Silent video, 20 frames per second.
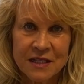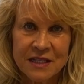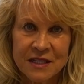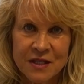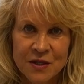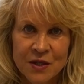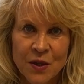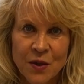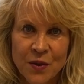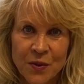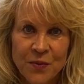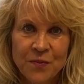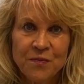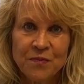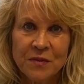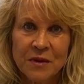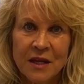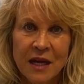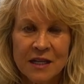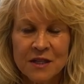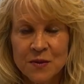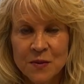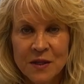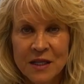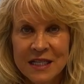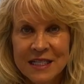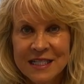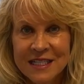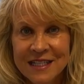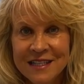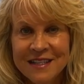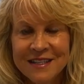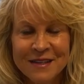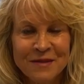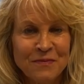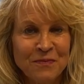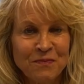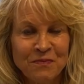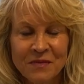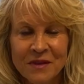And so that's what I did, and
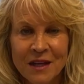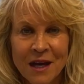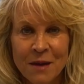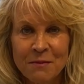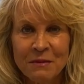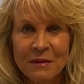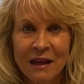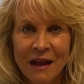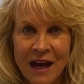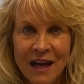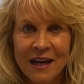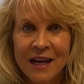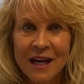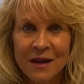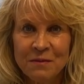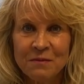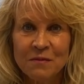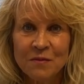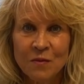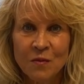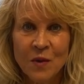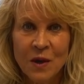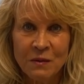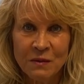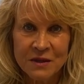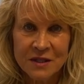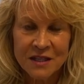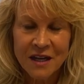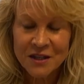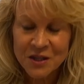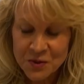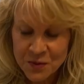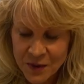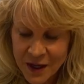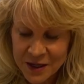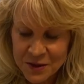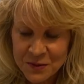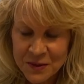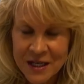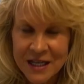I'm glad I went with Dr.
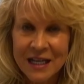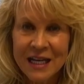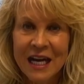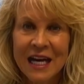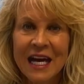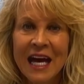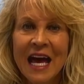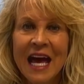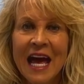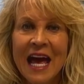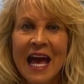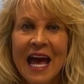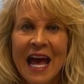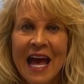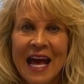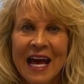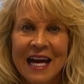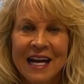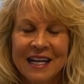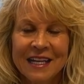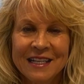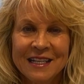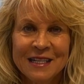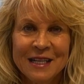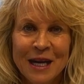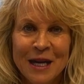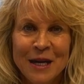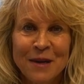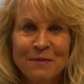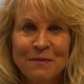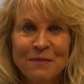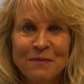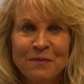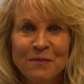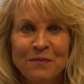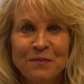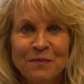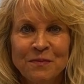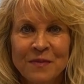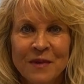Weinrach, and I'm
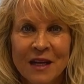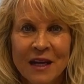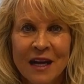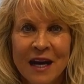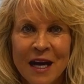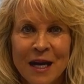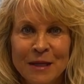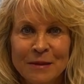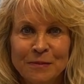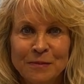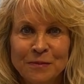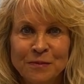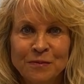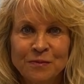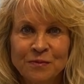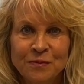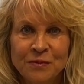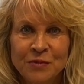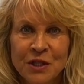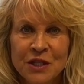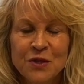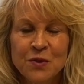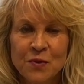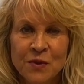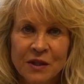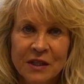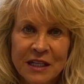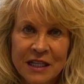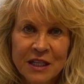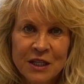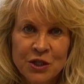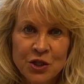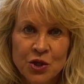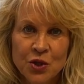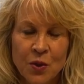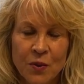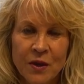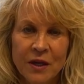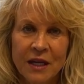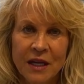just really
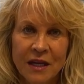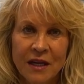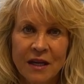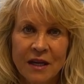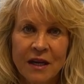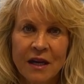enjoying